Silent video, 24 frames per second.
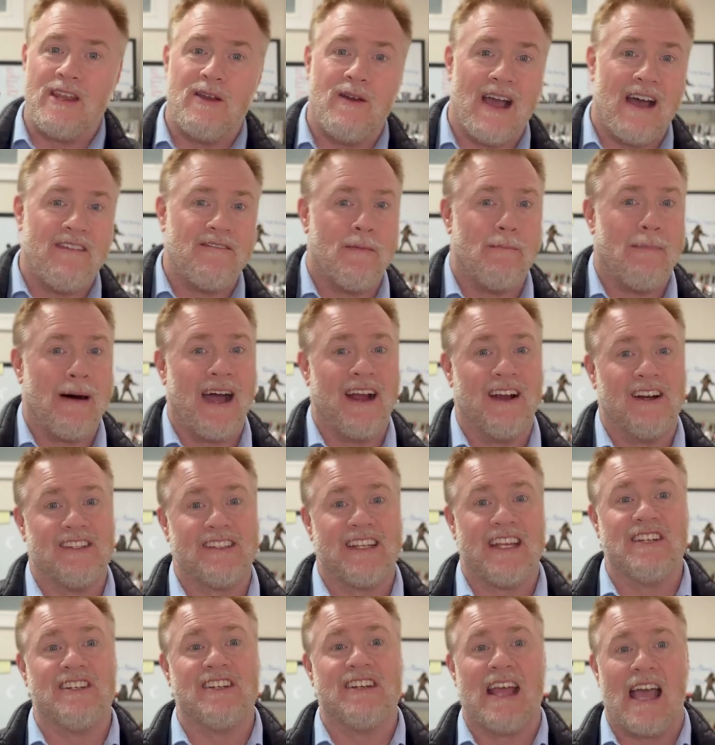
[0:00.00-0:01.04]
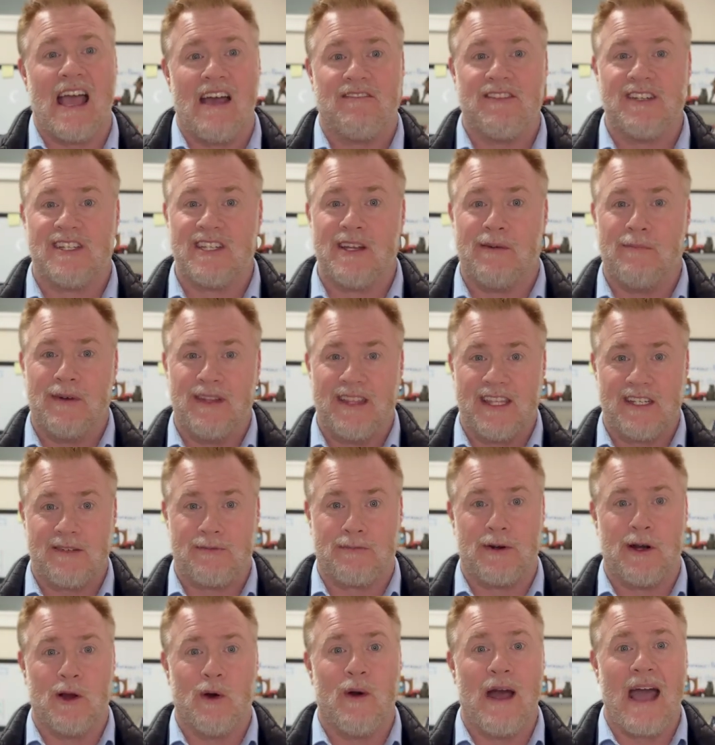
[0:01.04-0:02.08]
you have a buyer's agent, having someone that's
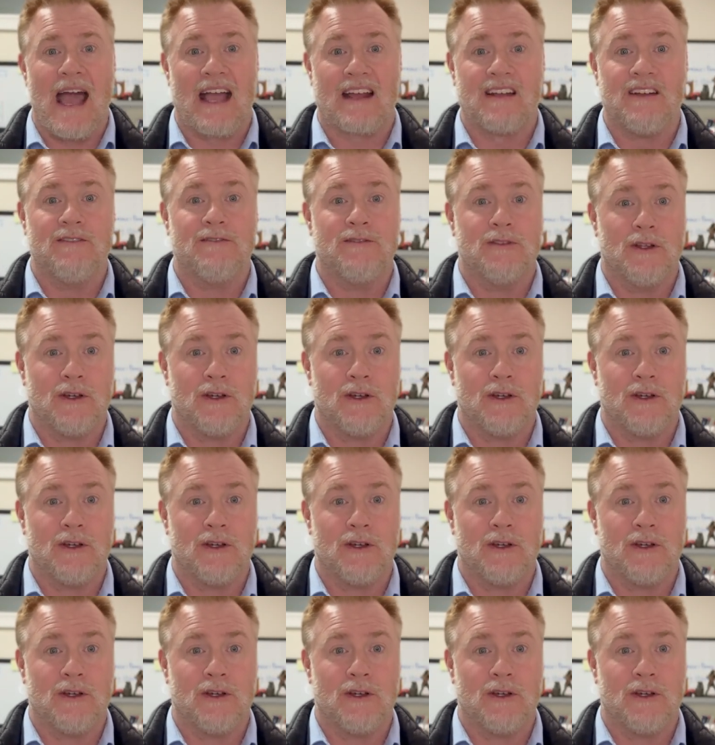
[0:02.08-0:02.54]
proactive,